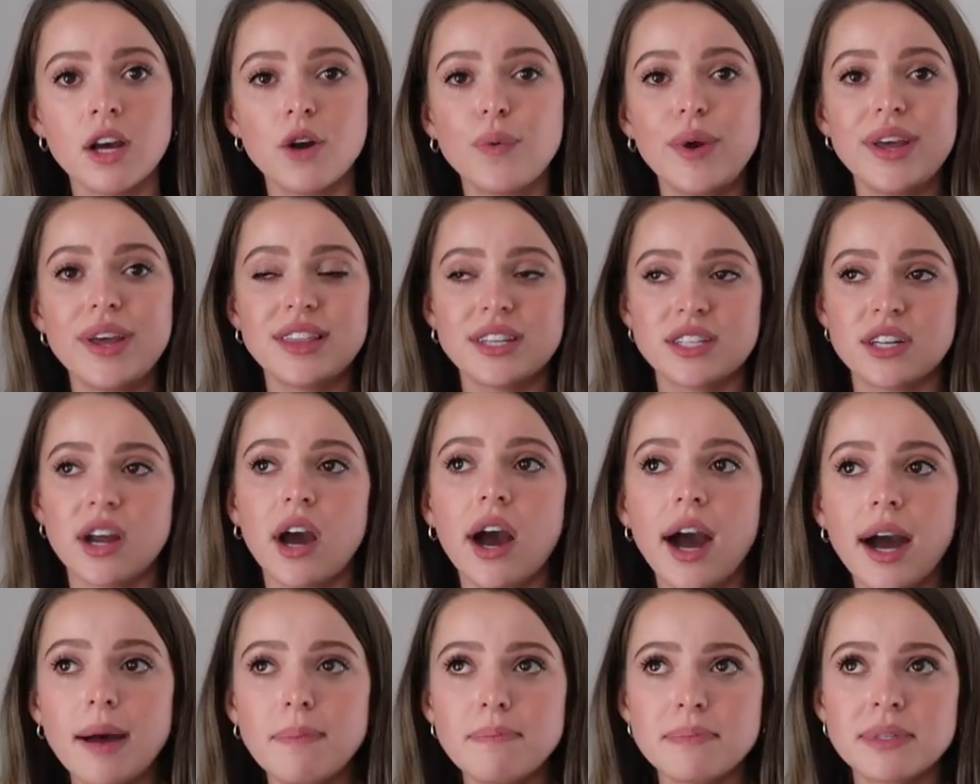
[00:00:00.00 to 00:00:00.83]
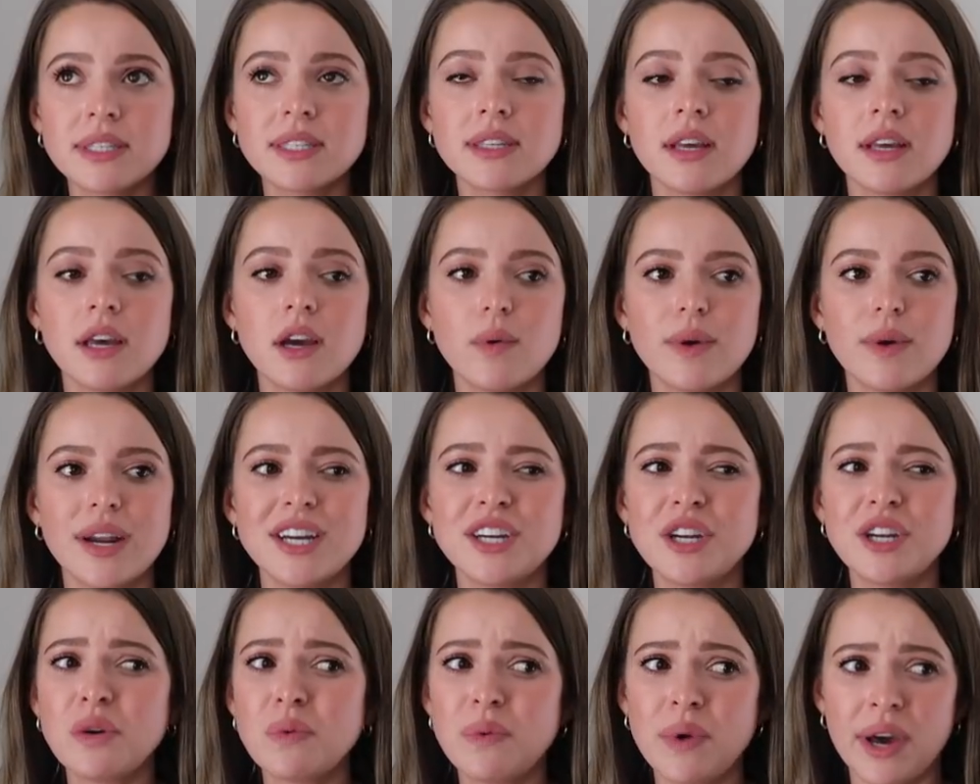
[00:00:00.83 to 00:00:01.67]
with tops when
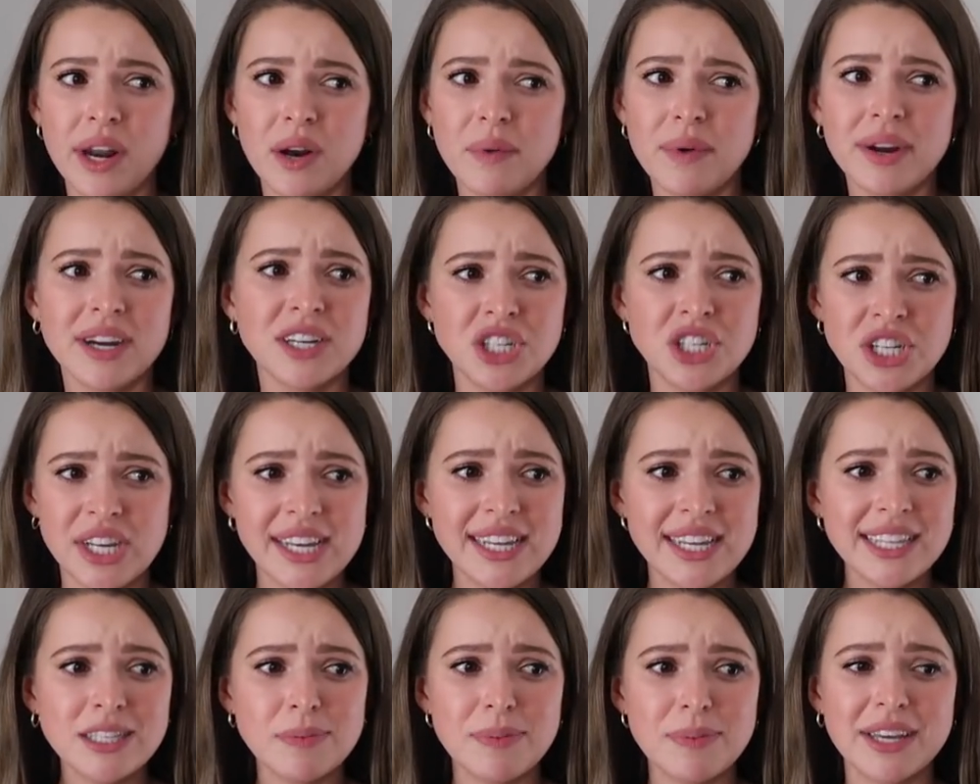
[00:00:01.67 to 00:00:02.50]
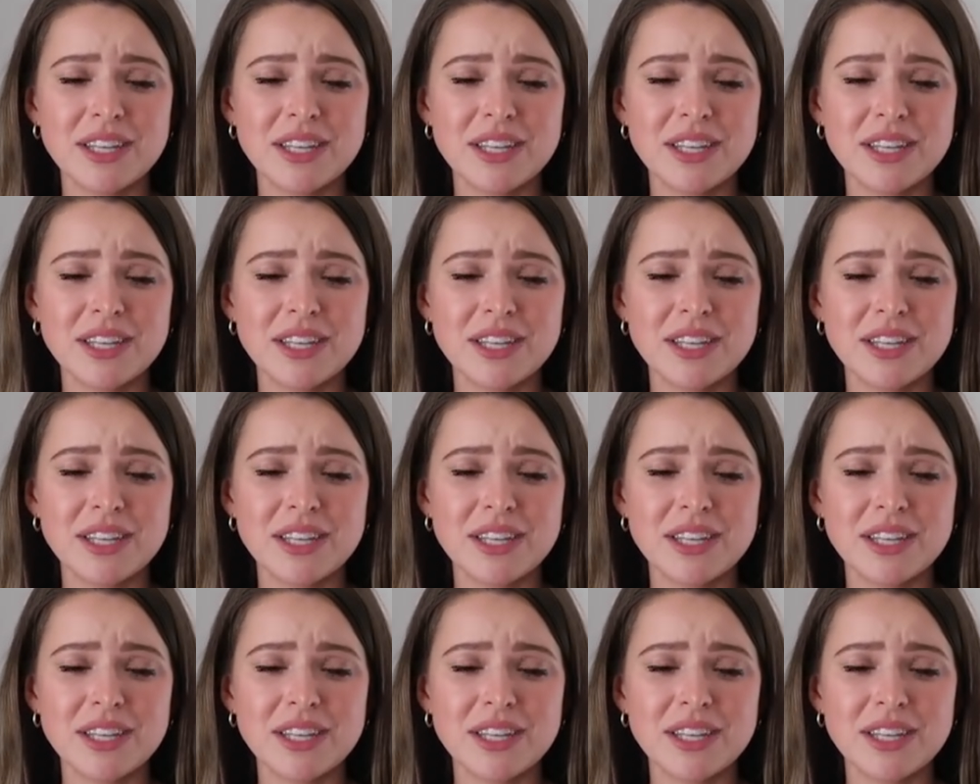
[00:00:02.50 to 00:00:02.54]
I don't want to wear jeans